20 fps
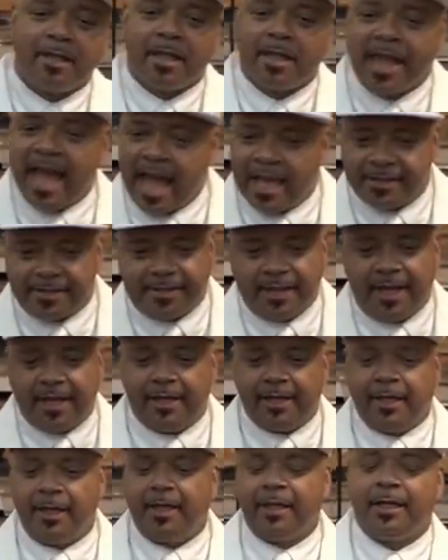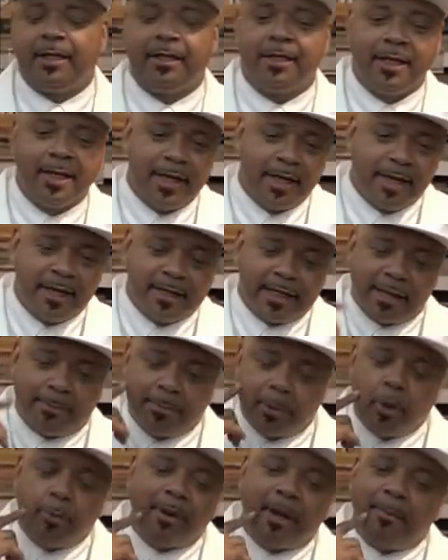Last thing
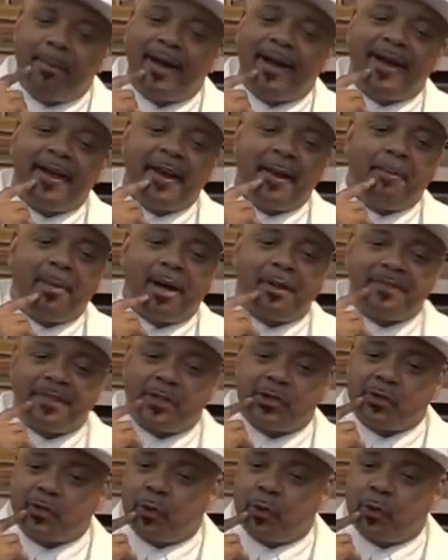that blew my mind about this